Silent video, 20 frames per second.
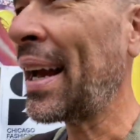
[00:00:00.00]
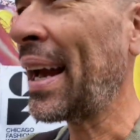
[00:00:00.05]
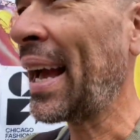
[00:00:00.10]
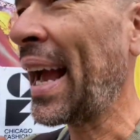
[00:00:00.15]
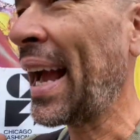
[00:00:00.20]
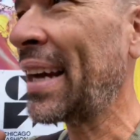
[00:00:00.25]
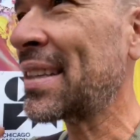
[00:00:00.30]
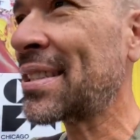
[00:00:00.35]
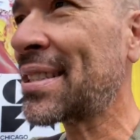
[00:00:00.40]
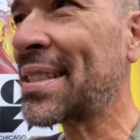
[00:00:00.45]

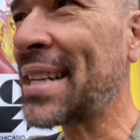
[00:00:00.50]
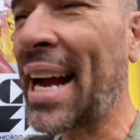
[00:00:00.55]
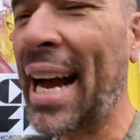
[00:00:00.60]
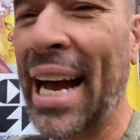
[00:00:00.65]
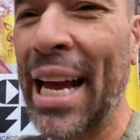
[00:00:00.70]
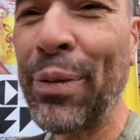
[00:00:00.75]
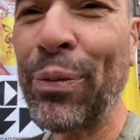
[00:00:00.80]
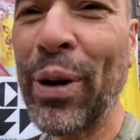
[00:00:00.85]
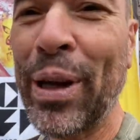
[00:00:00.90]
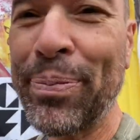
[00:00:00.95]
as
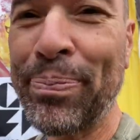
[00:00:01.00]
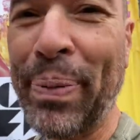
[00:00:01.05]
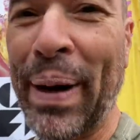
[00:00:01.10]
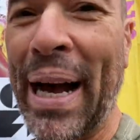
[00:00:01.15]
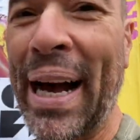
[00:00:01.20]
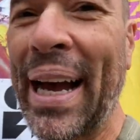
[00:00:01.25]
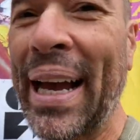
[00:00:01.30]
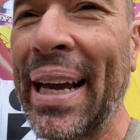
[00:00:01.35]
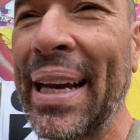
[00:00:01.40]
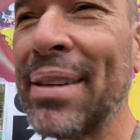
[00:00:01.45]
time went
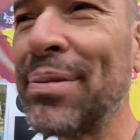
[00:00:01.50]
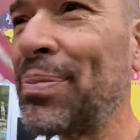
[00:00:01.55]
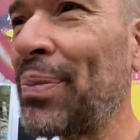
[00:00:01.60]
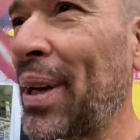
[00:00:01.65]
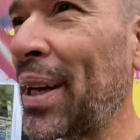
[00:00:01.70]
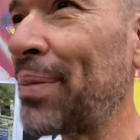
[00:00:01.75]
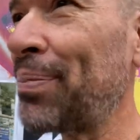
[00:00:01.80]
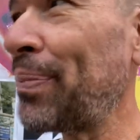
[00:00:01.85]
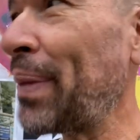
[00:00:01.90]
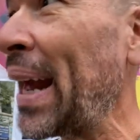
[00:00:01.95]
by and
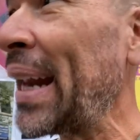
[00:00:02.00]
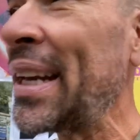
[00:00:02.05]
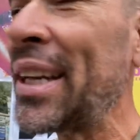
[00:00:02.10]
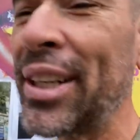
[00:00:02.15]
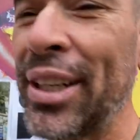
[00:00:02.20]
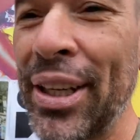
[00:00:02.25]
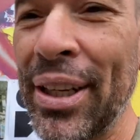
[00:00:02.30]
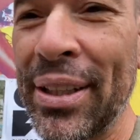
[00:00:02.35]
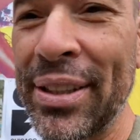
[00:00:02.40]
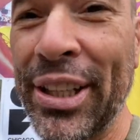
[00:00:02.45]

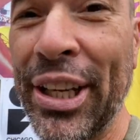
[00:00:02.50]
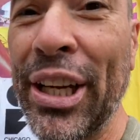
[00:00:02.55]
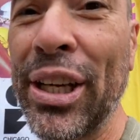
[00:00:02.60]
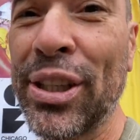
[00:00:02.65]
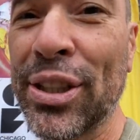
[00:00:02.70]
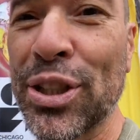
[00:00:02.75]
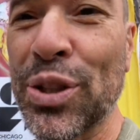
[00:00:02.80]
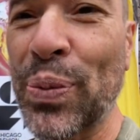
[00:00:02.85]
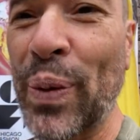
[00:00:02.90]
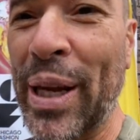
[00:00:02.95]
many
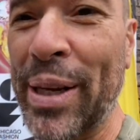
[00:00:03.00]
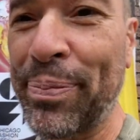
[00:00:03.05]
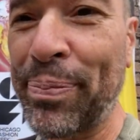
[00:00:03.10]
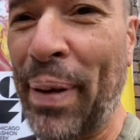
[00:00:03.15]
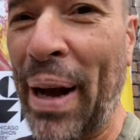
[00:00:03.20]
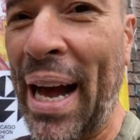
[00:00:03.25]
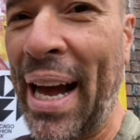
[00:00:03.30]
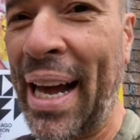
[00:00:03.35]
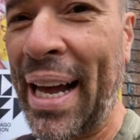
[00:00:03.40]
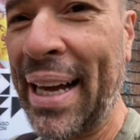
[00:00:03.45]
years went
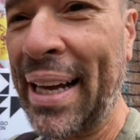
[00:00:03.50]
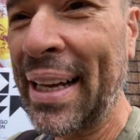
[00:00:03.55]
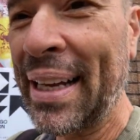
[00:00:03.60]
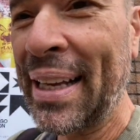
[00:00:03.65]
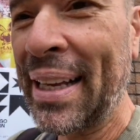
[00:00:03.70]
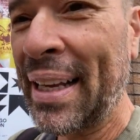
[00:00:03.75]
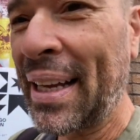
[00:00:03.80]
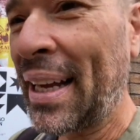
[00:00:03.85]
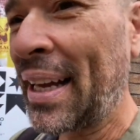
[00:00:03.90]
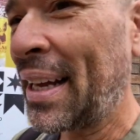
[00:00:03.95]
by,
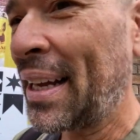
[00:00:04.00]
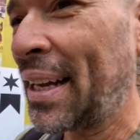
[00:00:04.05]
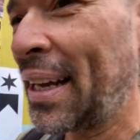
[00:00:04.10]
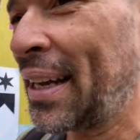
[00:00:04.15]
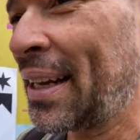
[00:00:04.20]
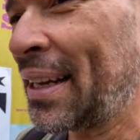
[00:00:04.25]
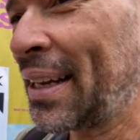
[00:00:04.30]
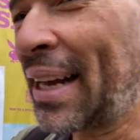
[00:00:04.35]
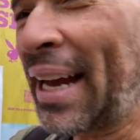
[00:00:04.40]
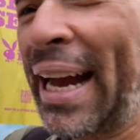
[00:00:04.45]

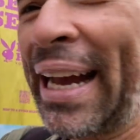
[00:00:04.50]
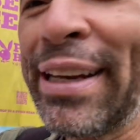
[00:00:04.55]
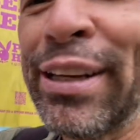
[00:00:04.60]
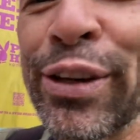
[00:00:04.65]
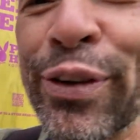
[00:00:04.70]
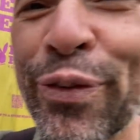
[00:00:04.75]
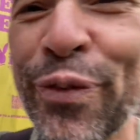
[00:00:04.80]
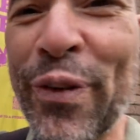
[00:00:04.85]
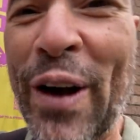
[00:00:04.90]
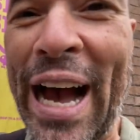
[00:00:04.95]
I
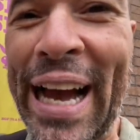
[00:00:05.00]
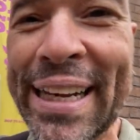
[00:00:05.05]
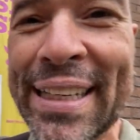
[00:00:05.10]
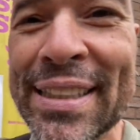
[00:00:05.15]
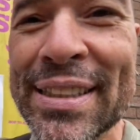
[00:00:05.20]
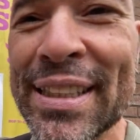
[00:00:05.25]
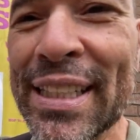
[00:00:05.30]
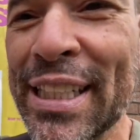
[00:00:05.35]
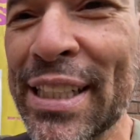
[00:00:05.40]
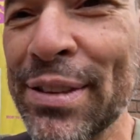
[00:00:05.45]
could
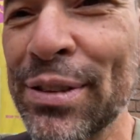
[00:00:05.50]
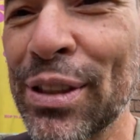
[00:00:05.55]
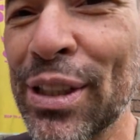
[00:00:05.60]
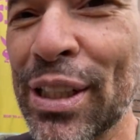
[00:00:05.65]
finally